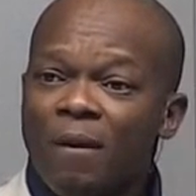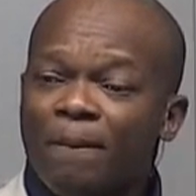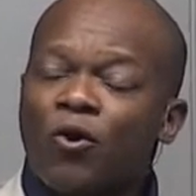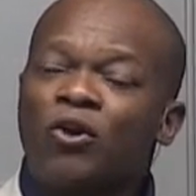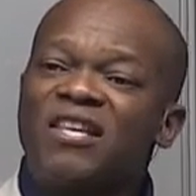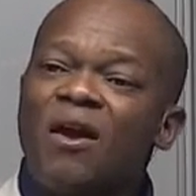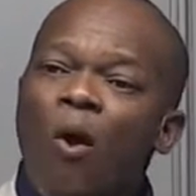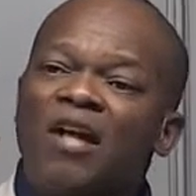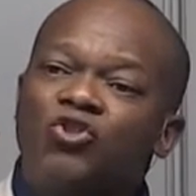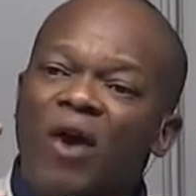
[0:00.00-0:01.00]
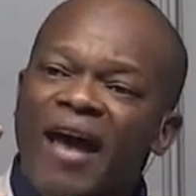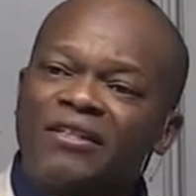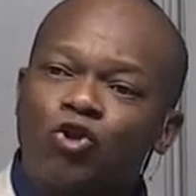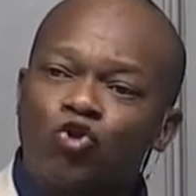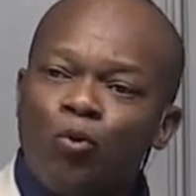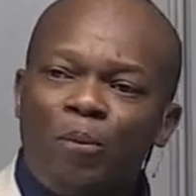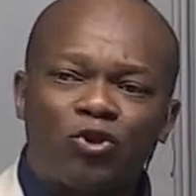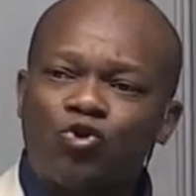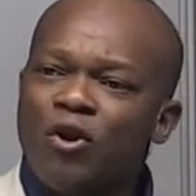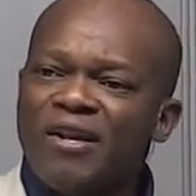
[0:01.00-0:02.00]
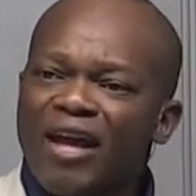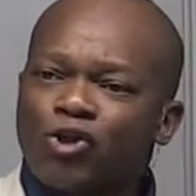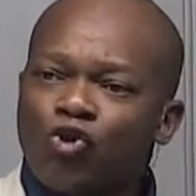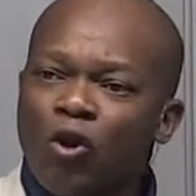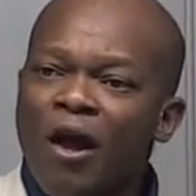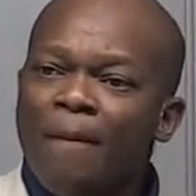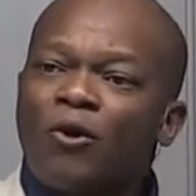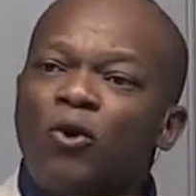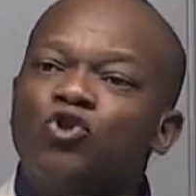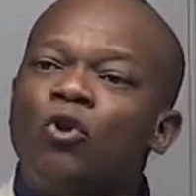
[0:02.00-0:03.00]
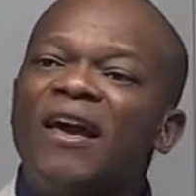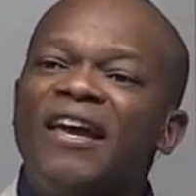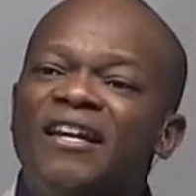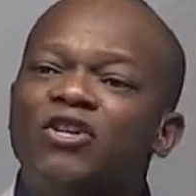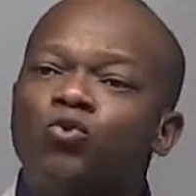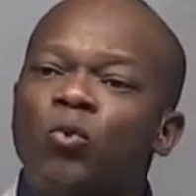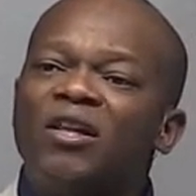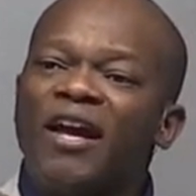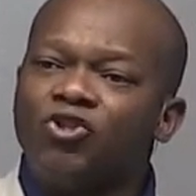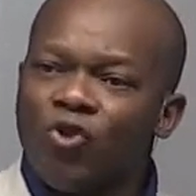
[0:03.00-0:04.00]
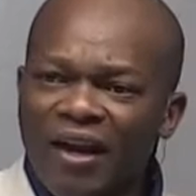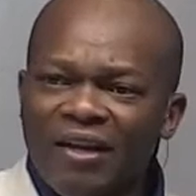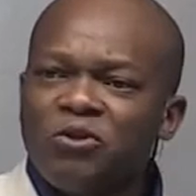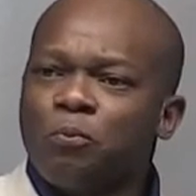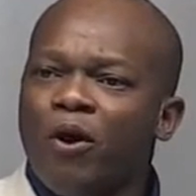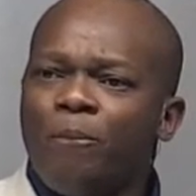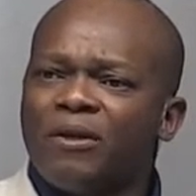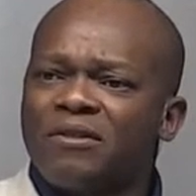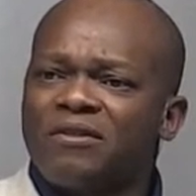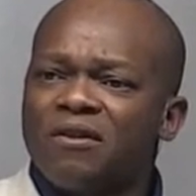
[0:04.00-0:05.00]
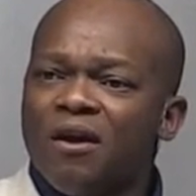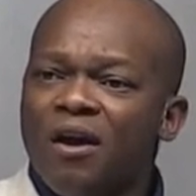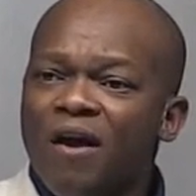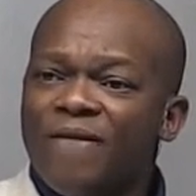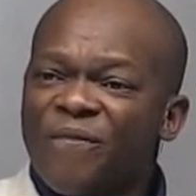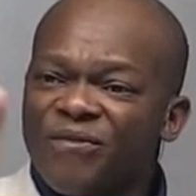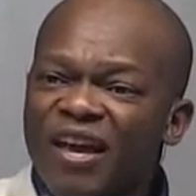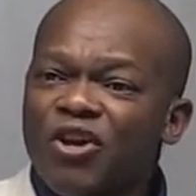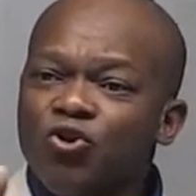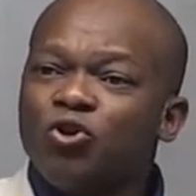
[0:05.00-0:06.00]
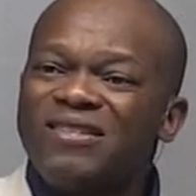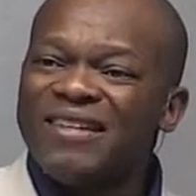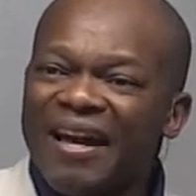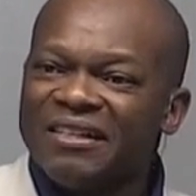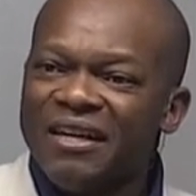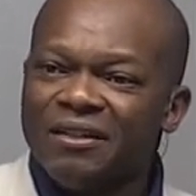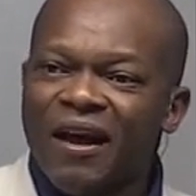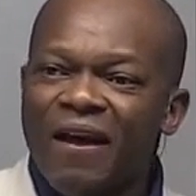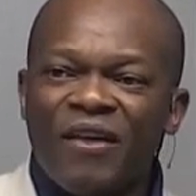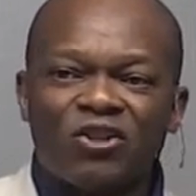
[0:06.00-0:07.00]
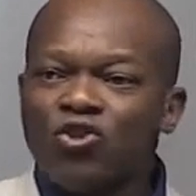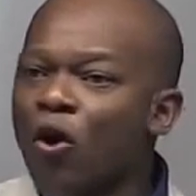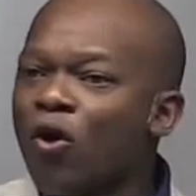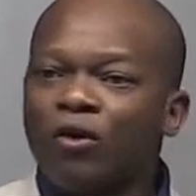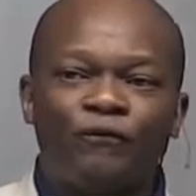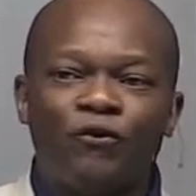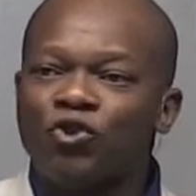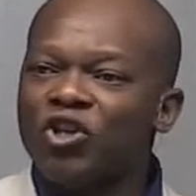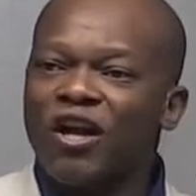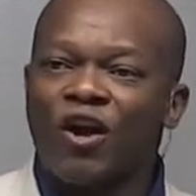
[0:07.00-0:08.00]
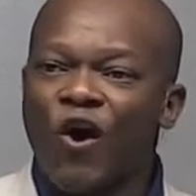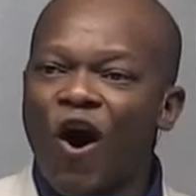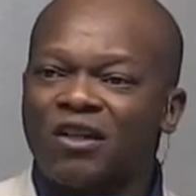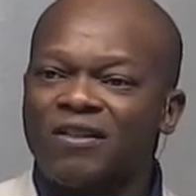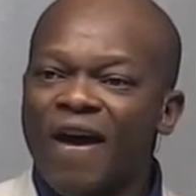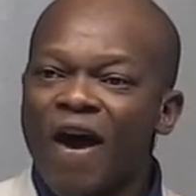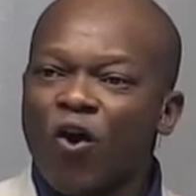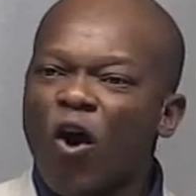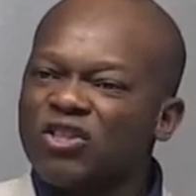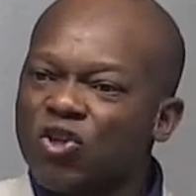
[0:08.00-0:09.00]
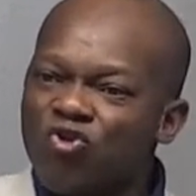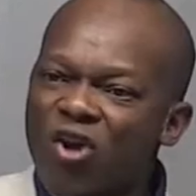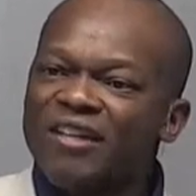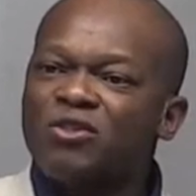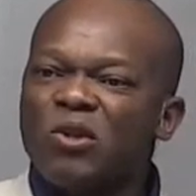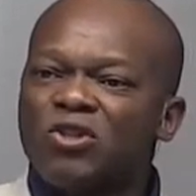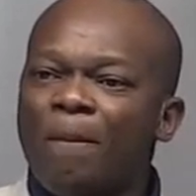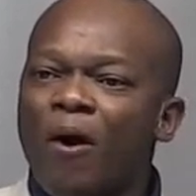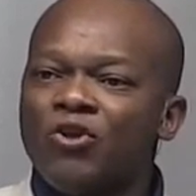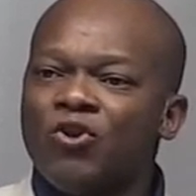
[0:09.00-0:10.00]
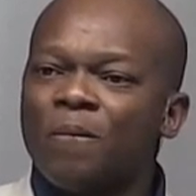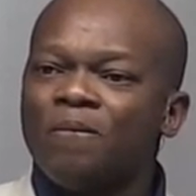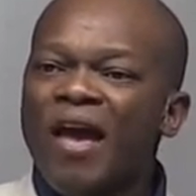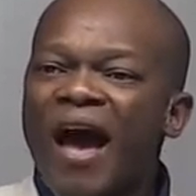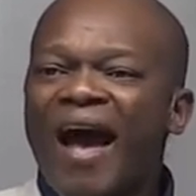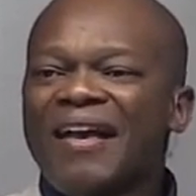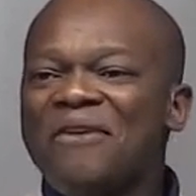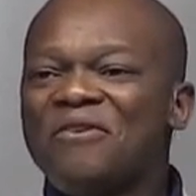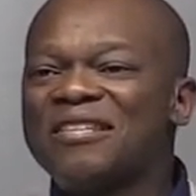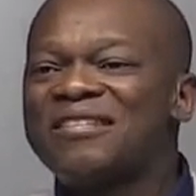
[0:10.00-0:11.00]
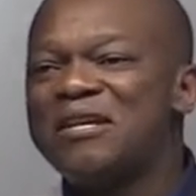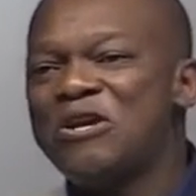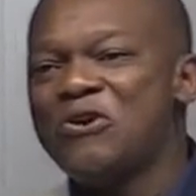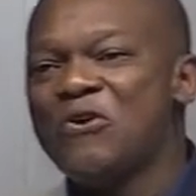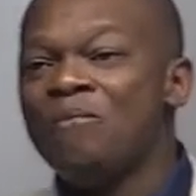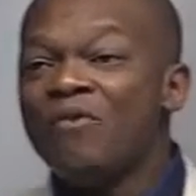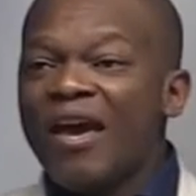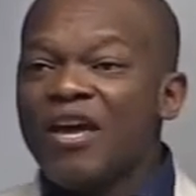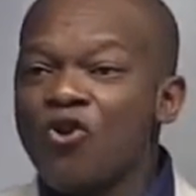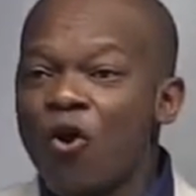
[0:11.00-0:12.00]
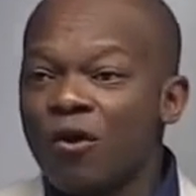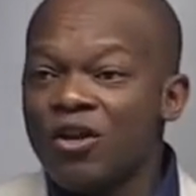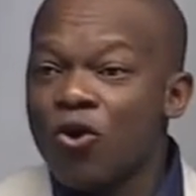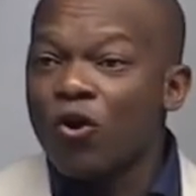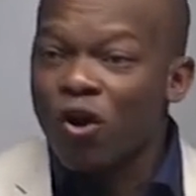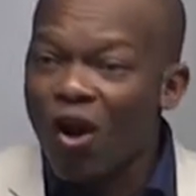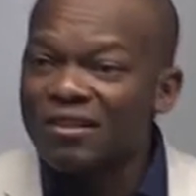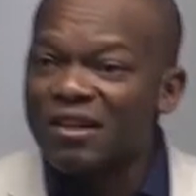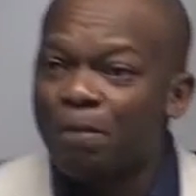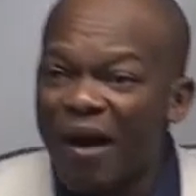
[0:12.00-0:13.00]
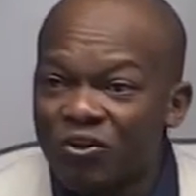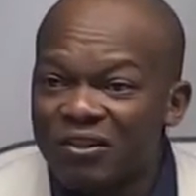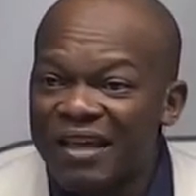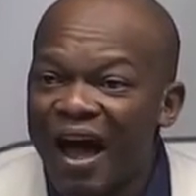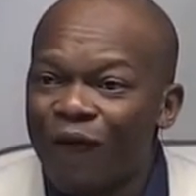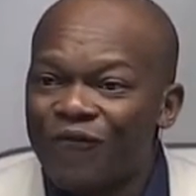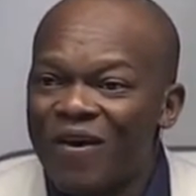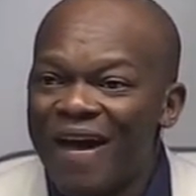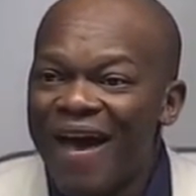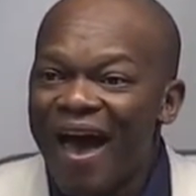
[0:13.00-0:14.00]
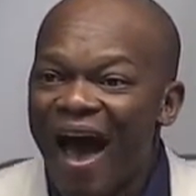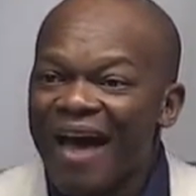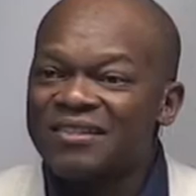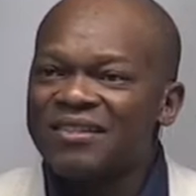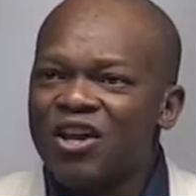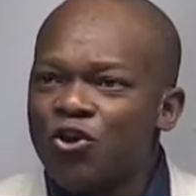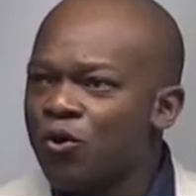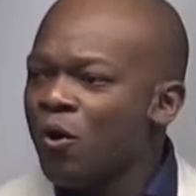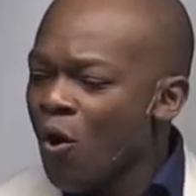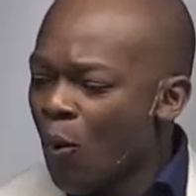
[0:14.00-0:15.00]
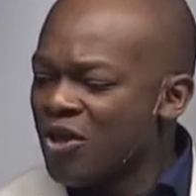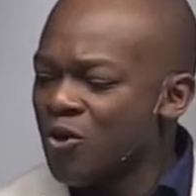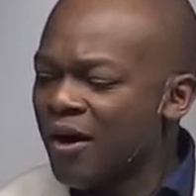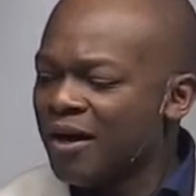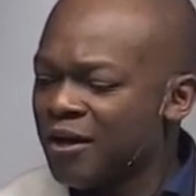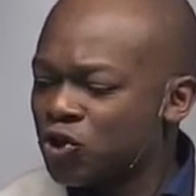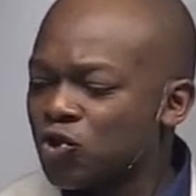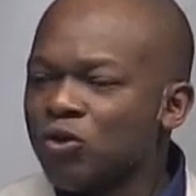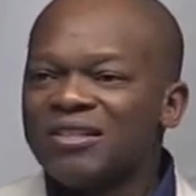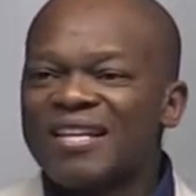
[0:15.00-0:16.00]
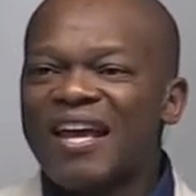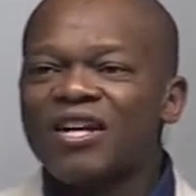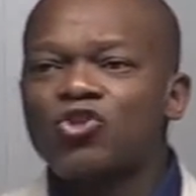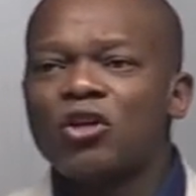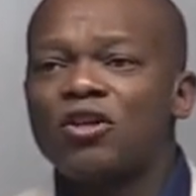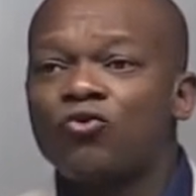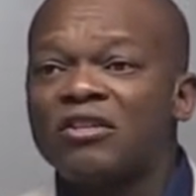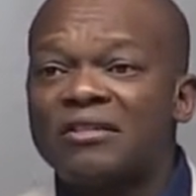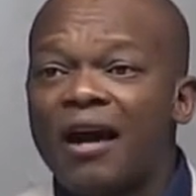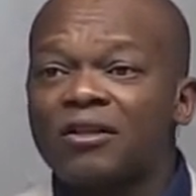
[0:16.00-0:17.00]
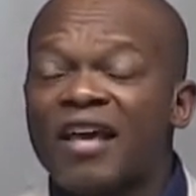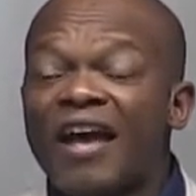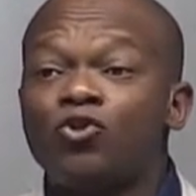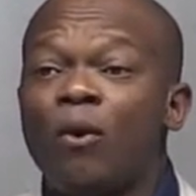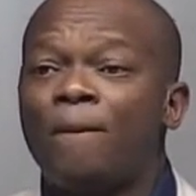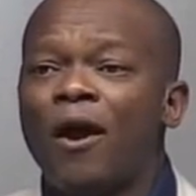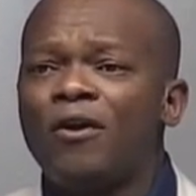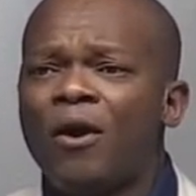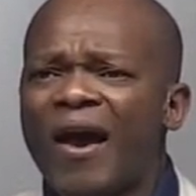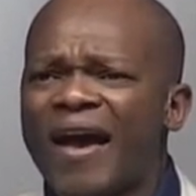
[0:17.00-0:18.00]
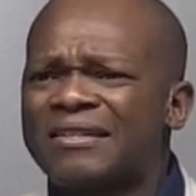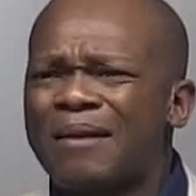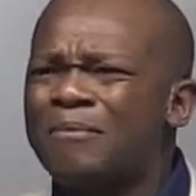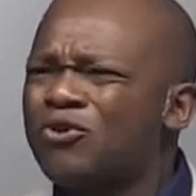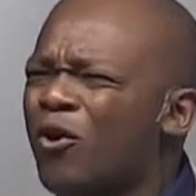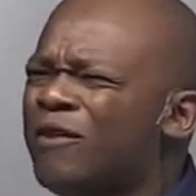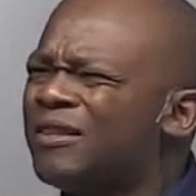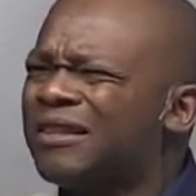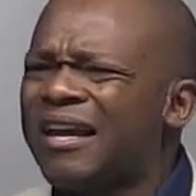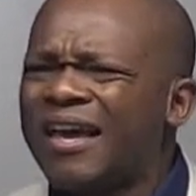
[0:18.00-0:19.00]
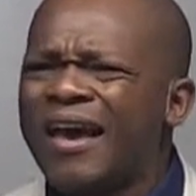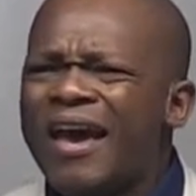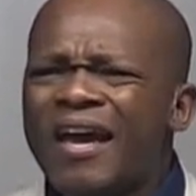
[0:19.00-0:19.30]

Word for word: because He wants to add His super to your natural because you're in His will and you're in His purpose. The thing you studied, there's no confusion in God. God's grace was upon you. I even see you in your, in your closet by yourself I see you when you were a student getting certain results and you were blown away. And sometimes you're even thinking,